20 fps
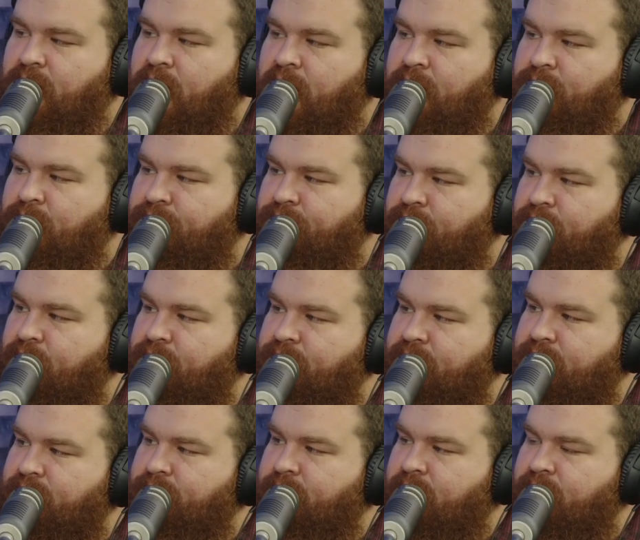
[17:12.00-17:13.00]
and I don't know if you know
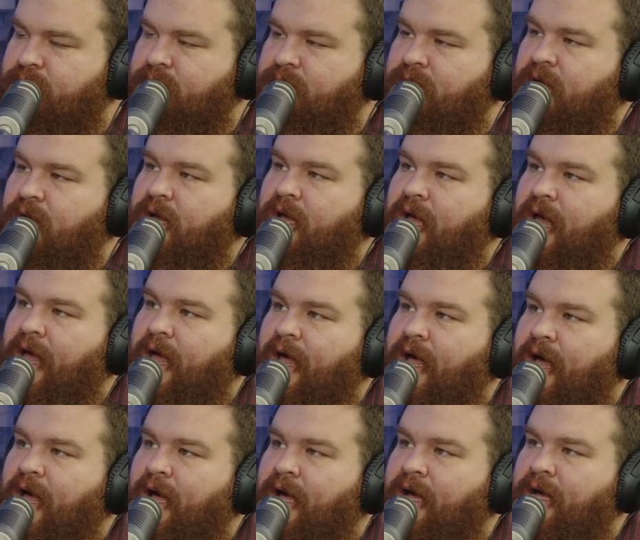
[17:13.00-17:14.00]
this, Michael,
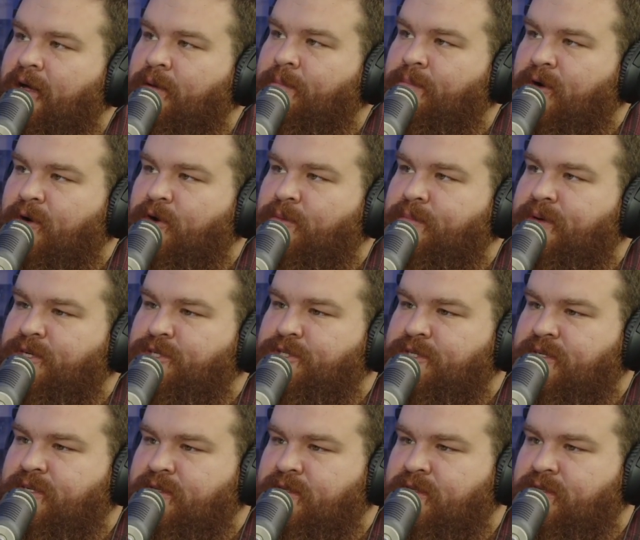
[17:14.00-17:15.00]

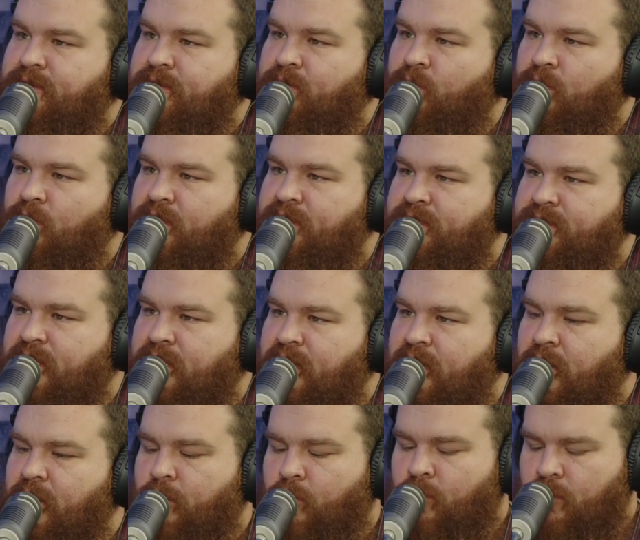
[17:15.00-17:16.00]
Prohibition was
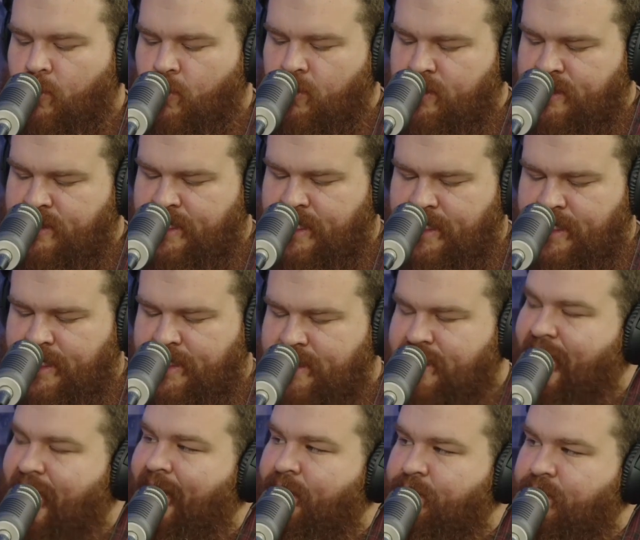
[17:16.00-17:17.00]
in this
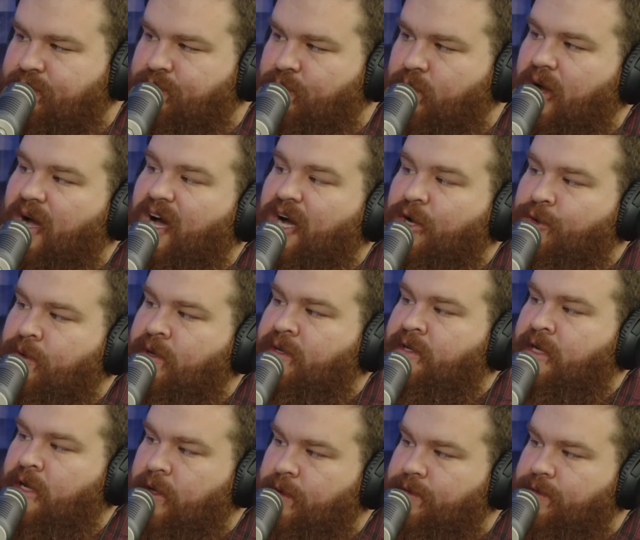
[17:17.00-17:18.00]
county for 100
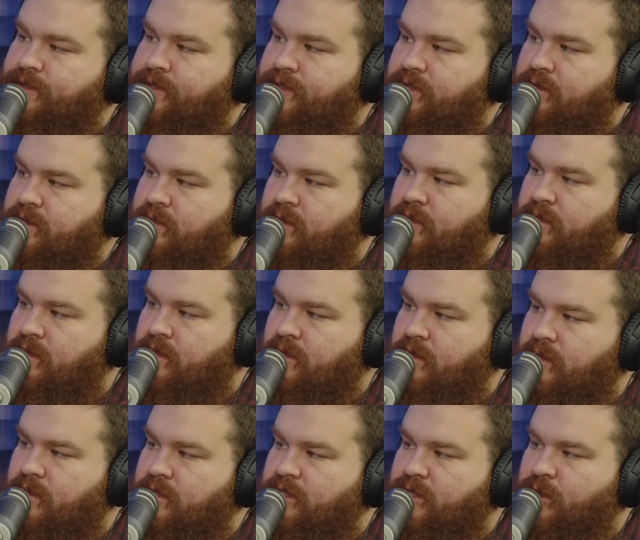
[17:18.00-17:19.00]
years.
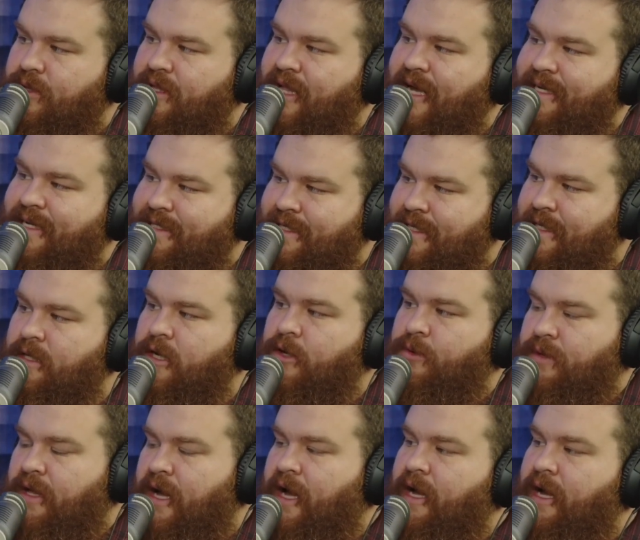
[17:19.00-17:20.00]
So in
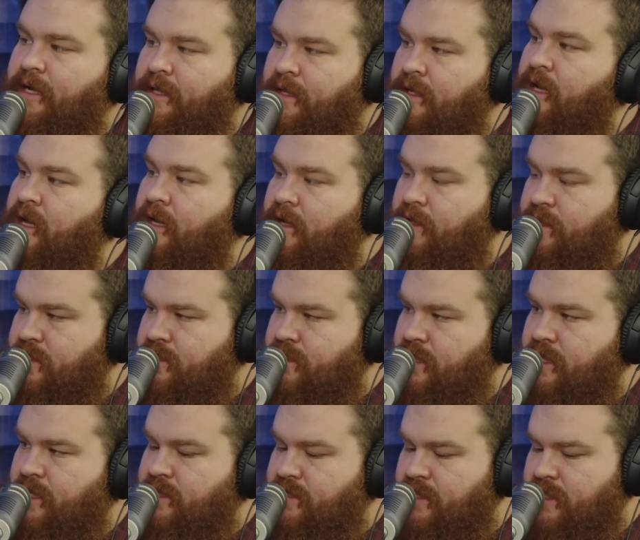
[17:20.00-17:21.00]
1909, the
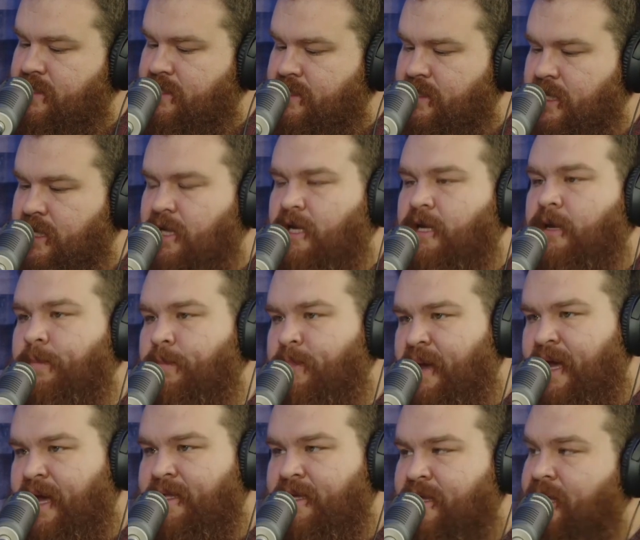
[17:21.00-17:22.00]
state of Tennessee
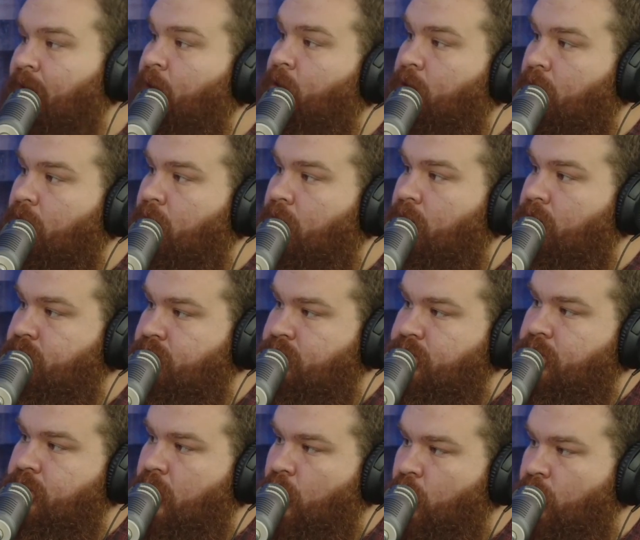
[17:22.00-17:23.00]
banned alcohol,
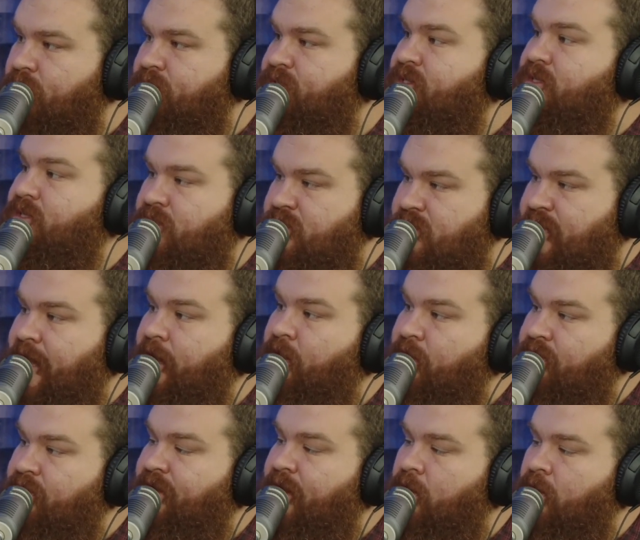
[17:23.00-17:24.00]
or the sale
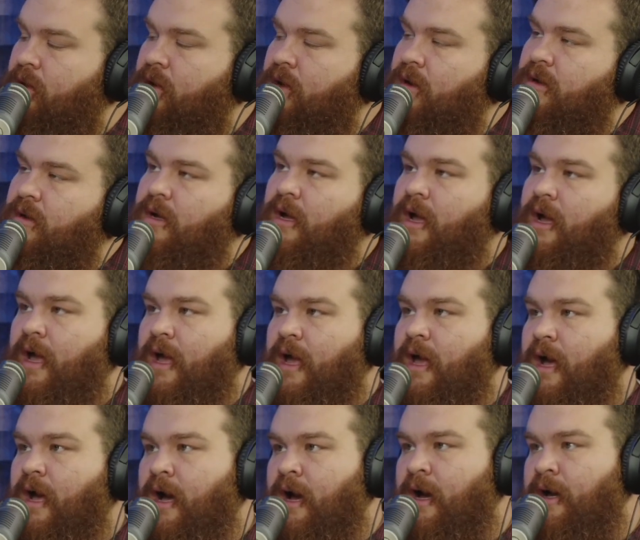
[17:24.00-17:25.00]
of alcohol.
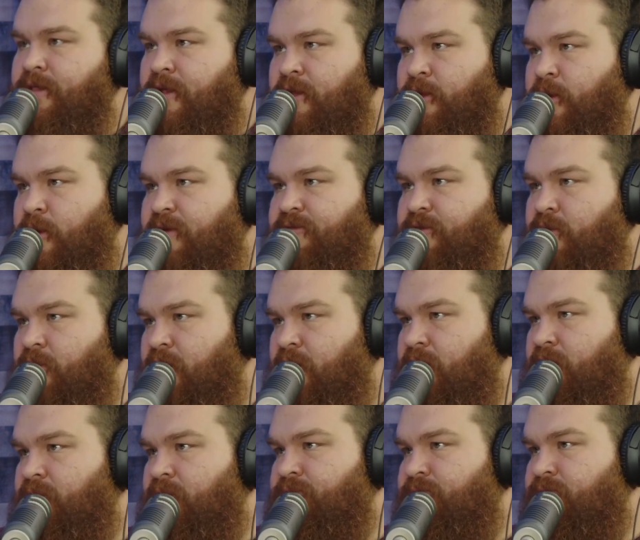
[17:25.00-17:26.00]
And then you have a
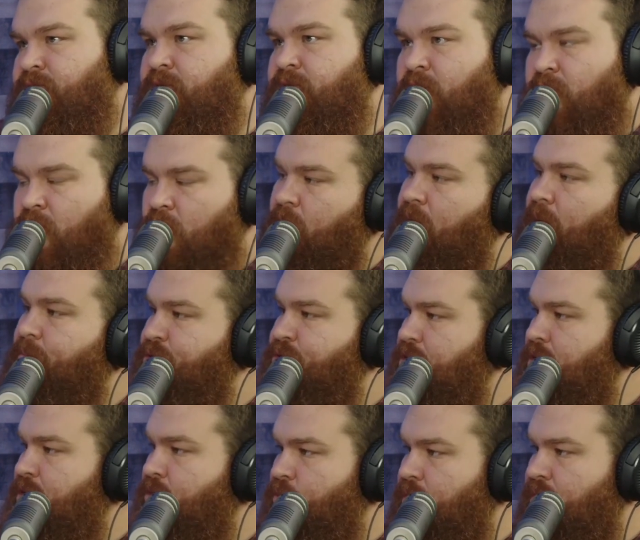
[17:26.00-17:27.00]
lot of
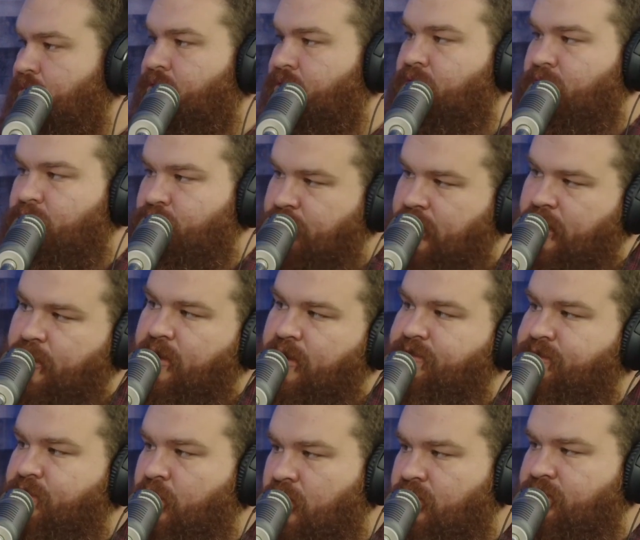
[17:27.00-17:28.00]
corruption with the sheriff
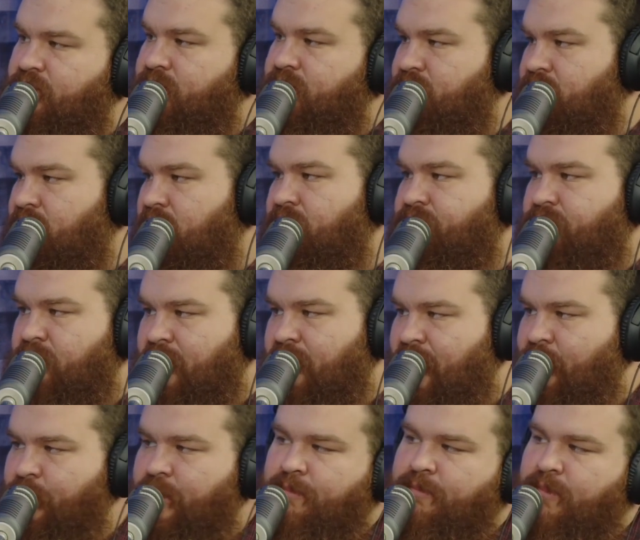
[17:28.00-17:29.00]
and all this stuff,
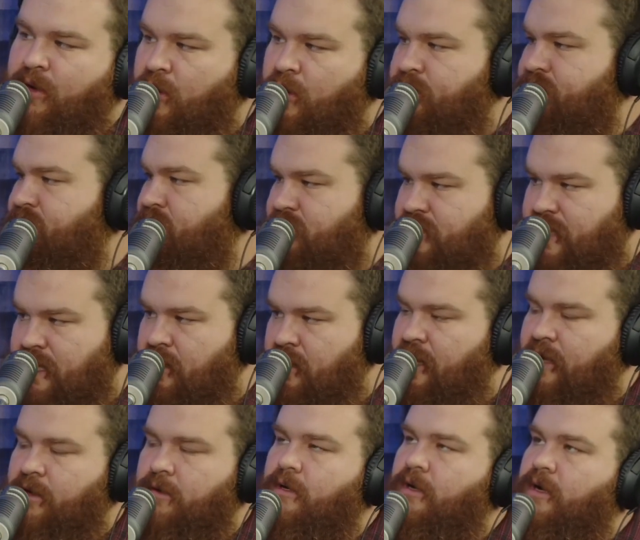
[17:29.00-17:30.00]
allowing bars to sell
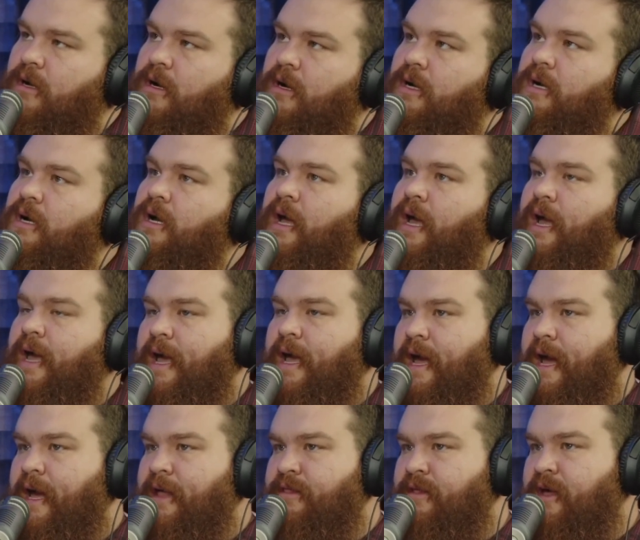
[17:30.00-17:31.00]
alcohol.
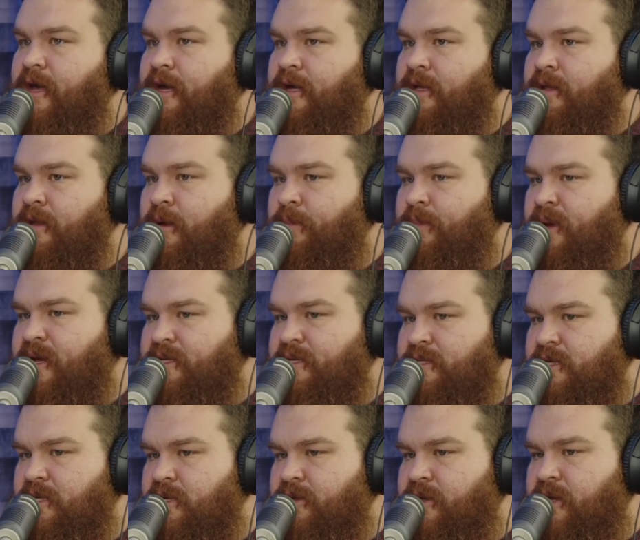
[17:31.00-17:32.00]
And then
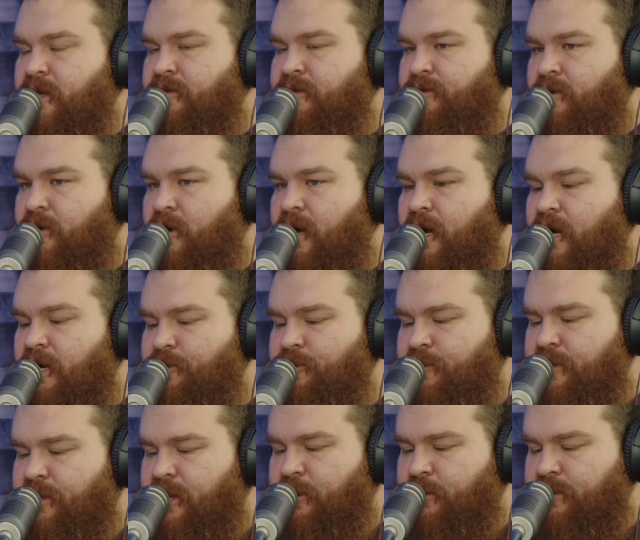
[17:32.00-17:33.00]
basically for
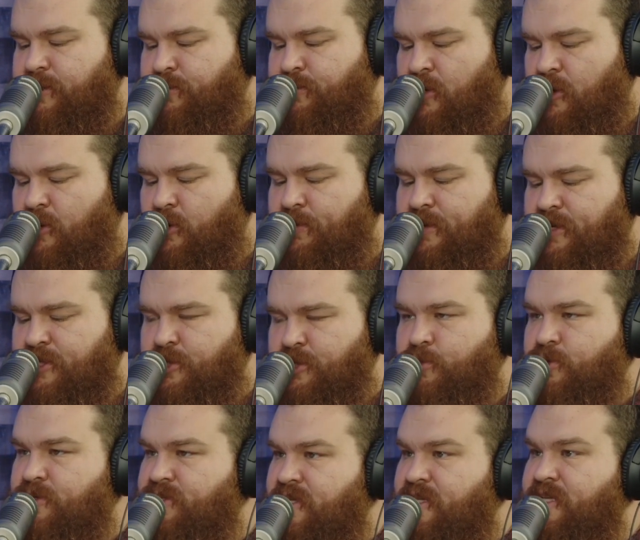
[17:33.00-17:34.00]
100 years, Prohibition
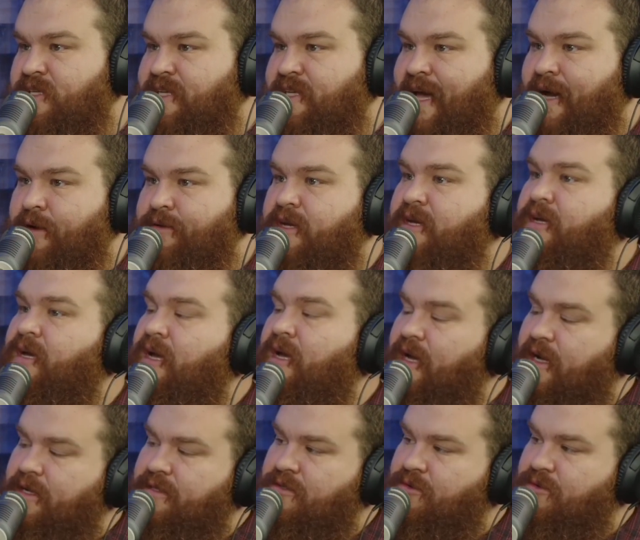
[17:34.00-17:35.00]
was in this county.
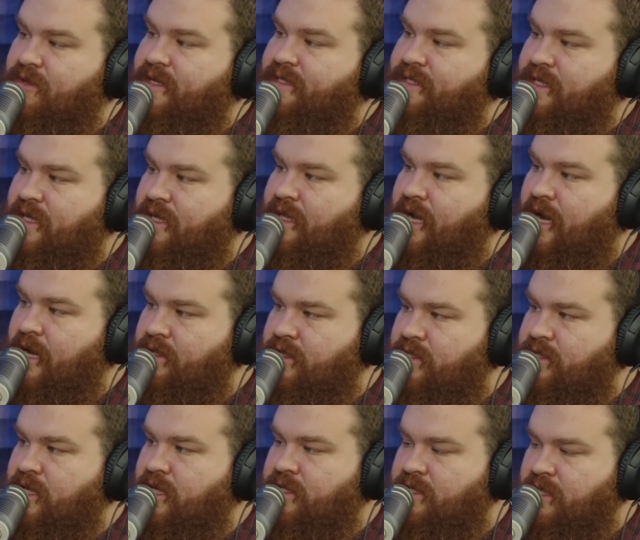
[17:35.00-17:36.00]
In 2009, the
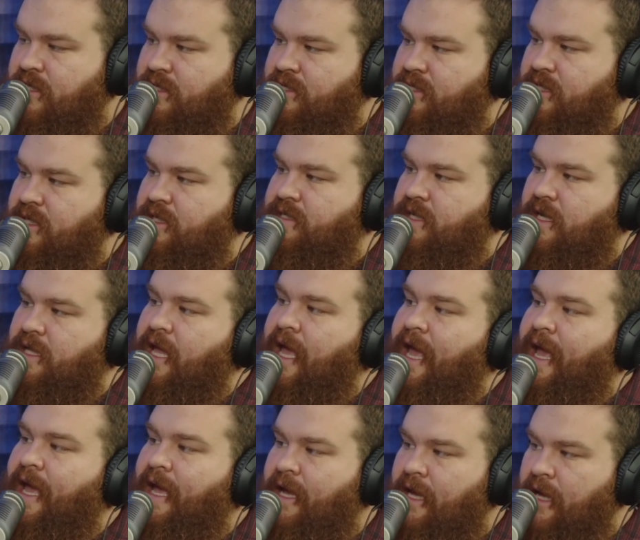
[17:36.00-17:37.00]
state of Tennessee said,
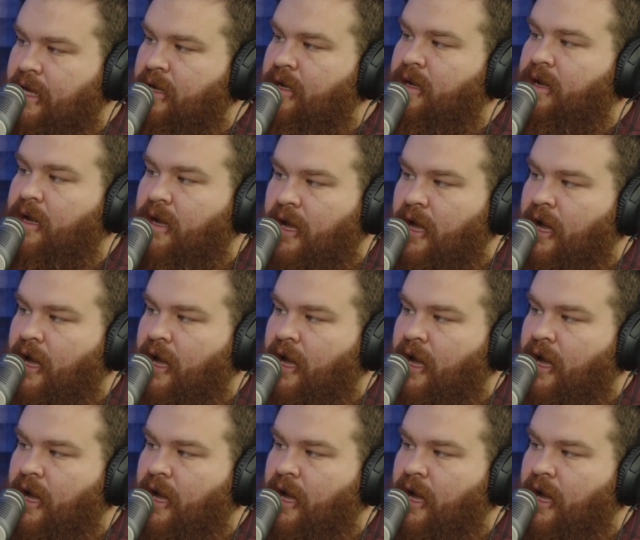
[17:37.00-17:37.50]
hey,